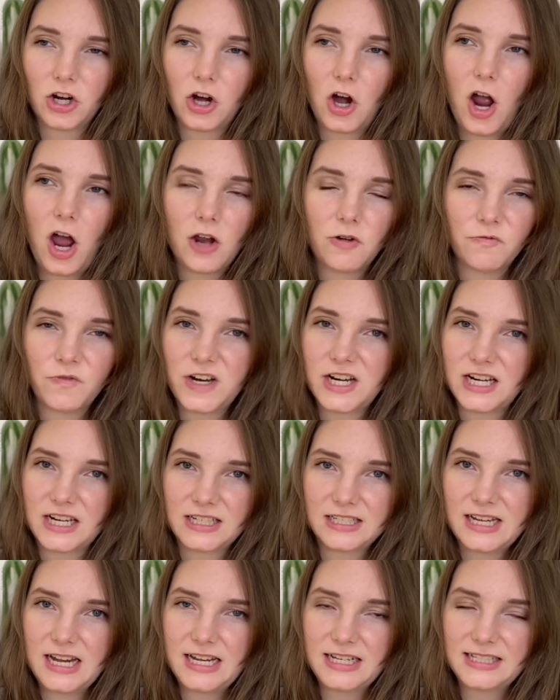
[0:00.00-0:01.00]
on
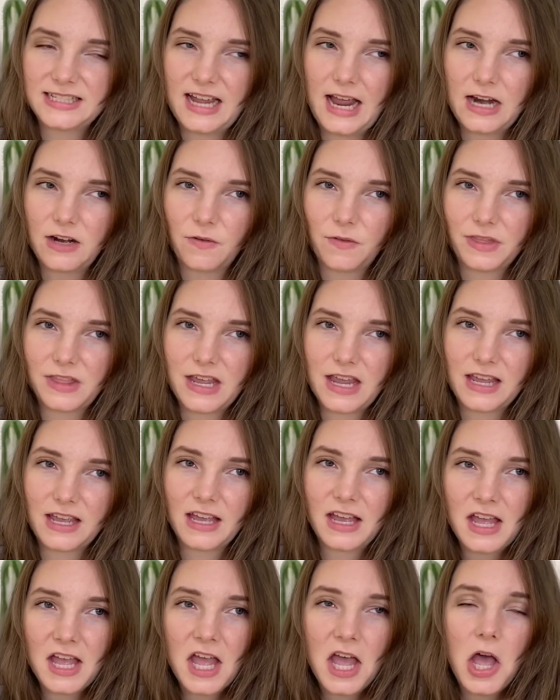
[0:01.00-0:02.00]
reading taste, I don't
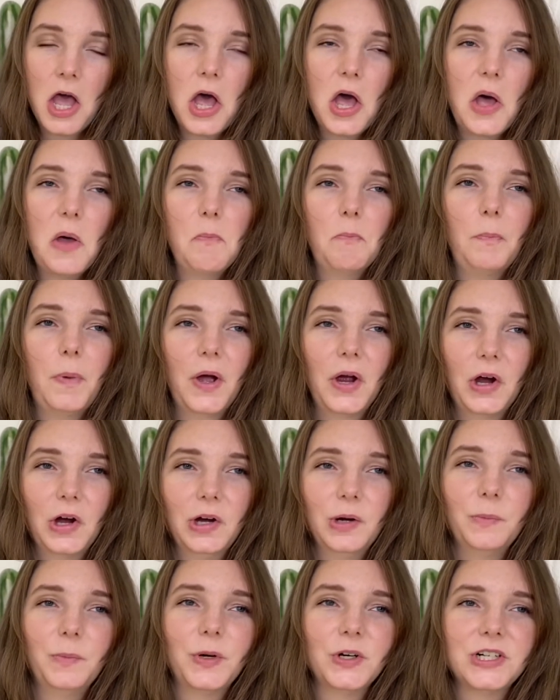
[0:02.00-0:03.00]
think. But
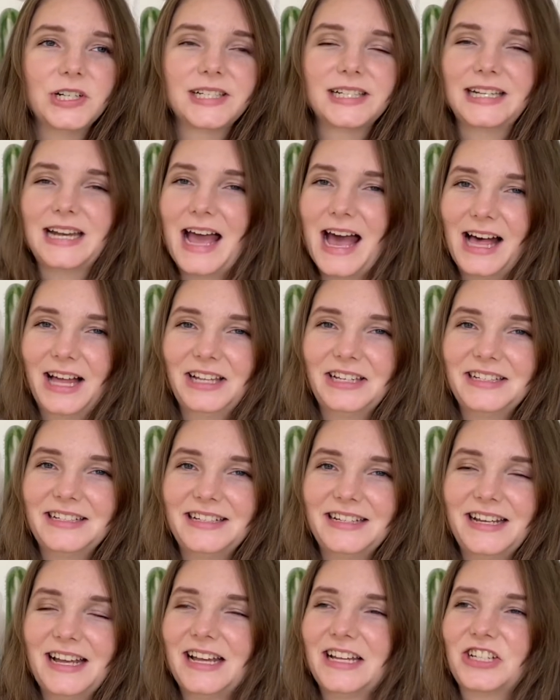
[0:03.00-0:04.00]
her
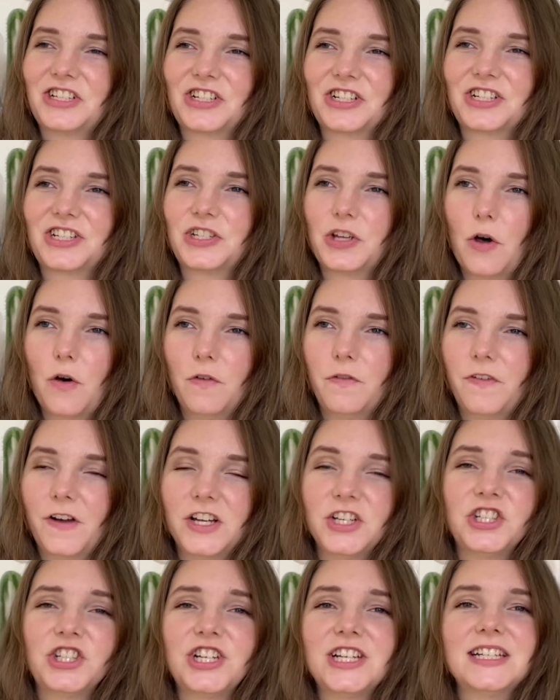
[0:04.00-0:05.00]
personality is just so
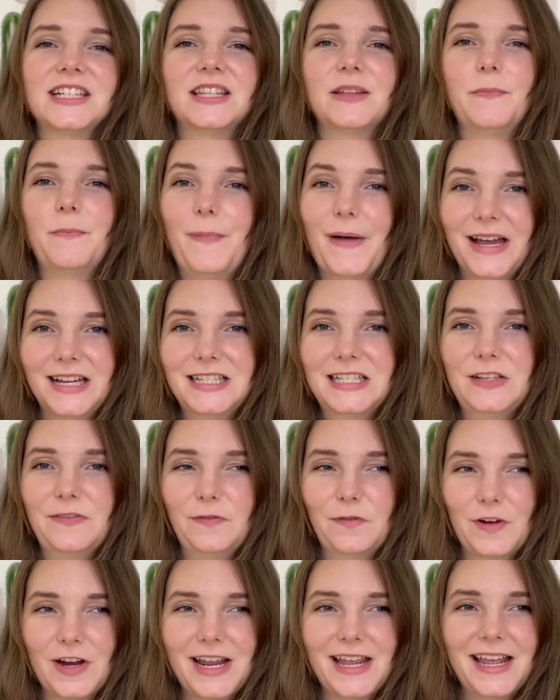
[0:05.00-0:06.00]
fun. She has the
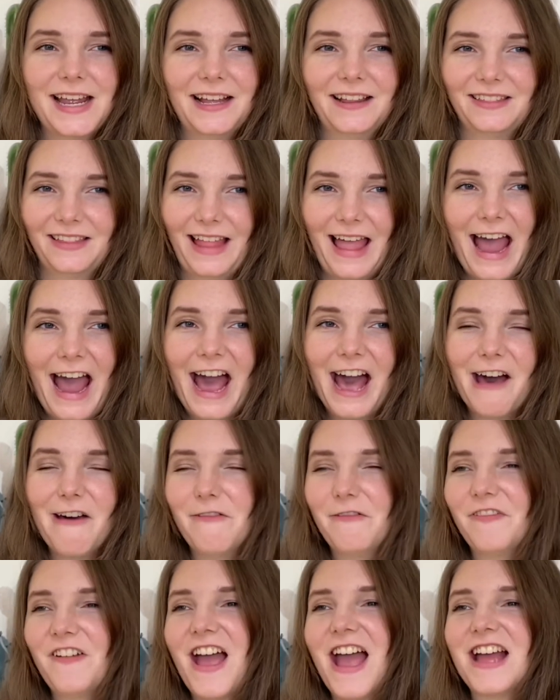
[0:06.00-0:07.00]
best freaking
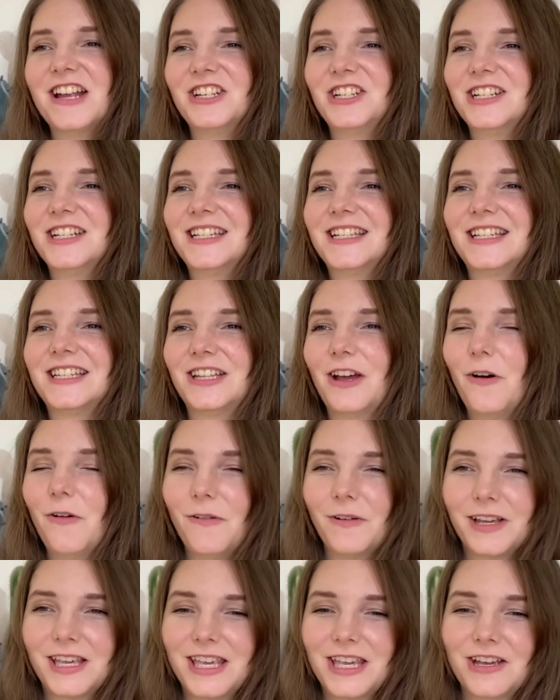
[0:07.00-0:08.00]
laugh and she's
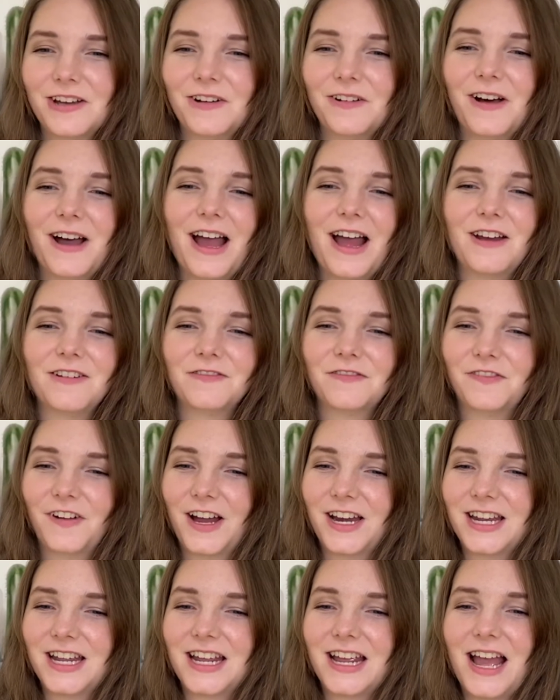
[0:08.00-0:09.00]
so cute and
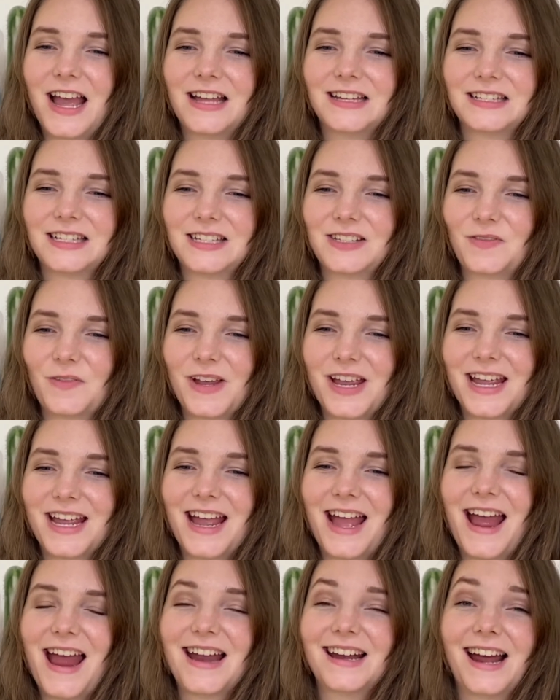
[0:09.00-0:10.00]
funny and
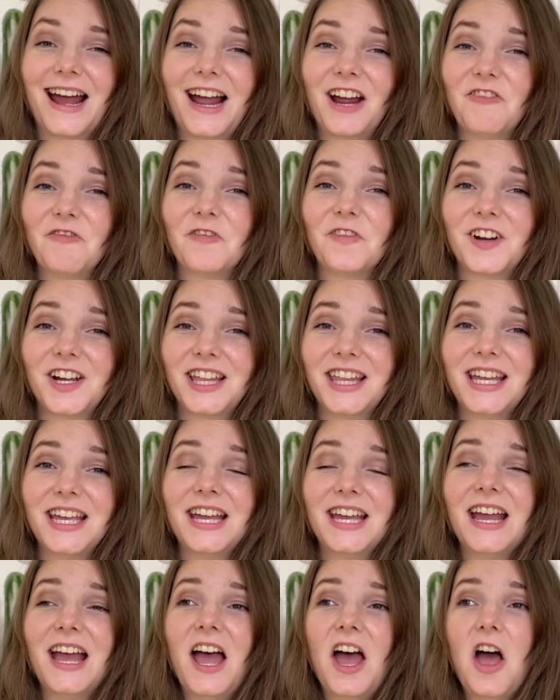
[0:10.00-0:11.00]
sweet. And I
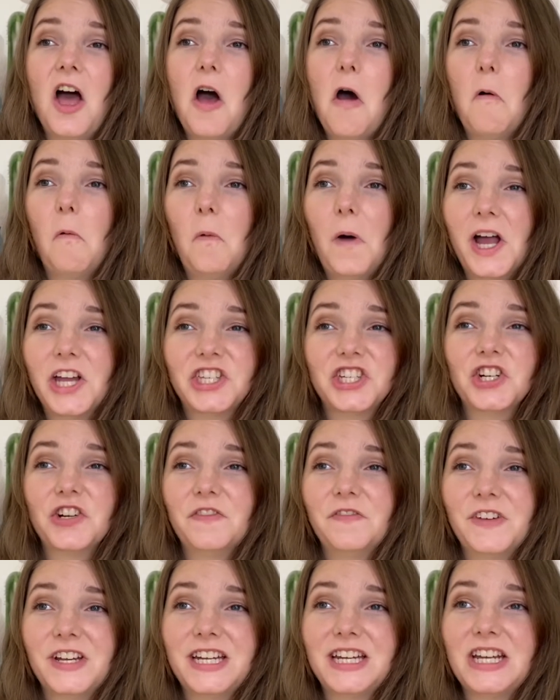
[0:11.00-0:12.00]
really watch her
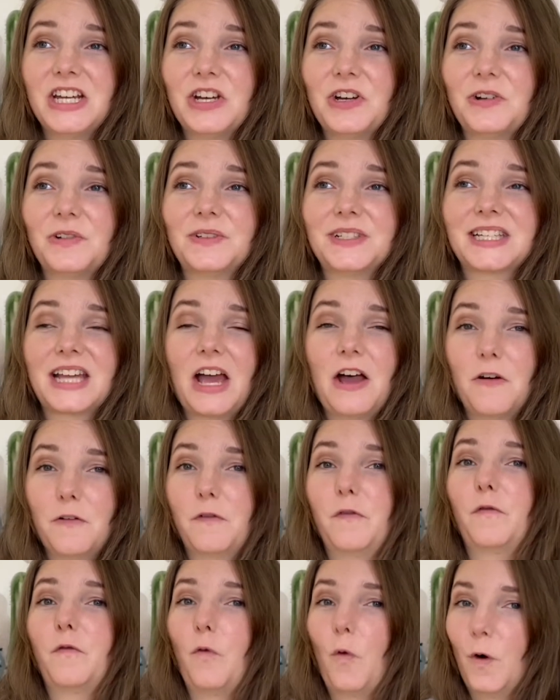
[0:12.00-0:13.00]
videos
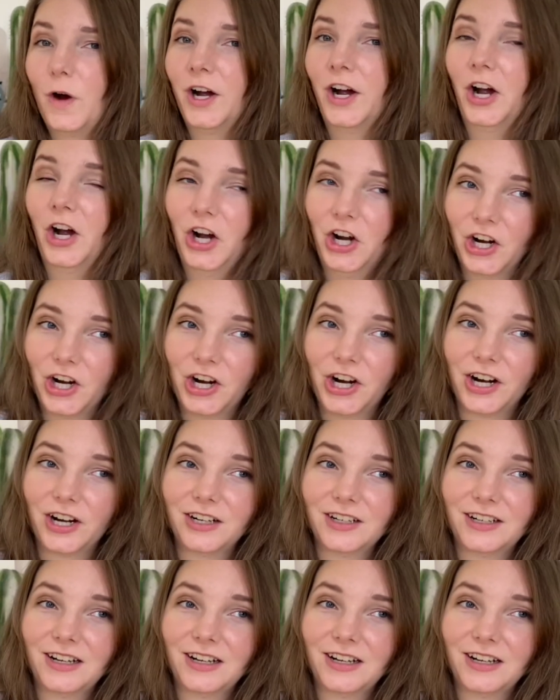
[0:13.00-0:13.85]
for her,